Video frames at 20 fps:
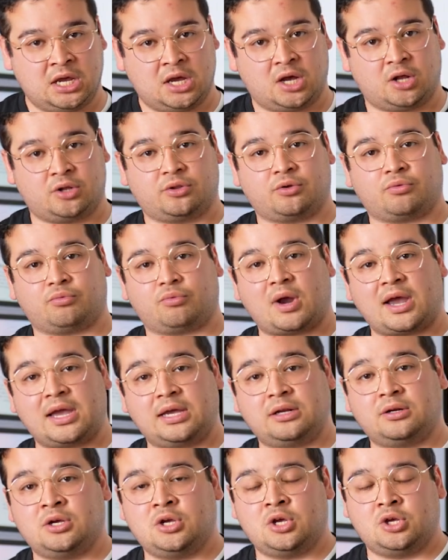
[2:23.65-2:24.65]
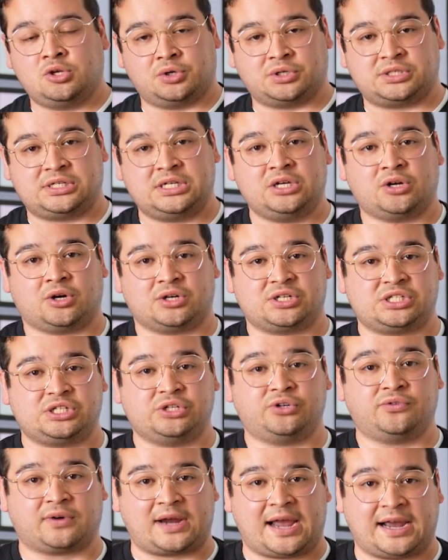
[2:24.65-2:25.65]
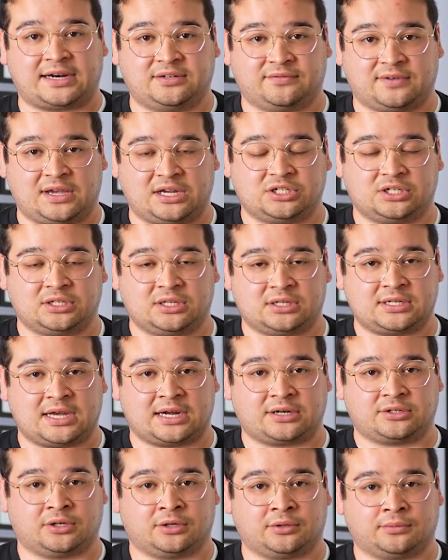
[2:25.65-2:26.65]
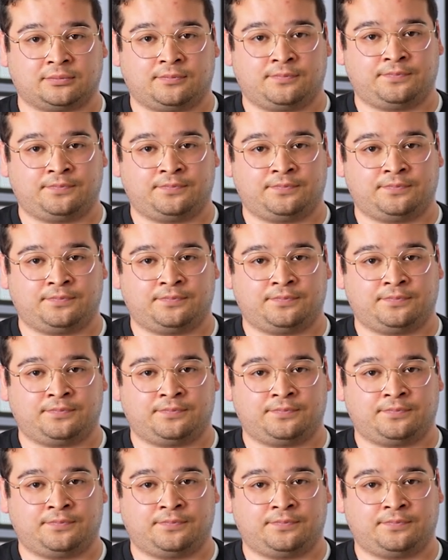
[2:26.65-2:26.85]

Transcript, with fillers: On the right, you're seeing our silver activation detector.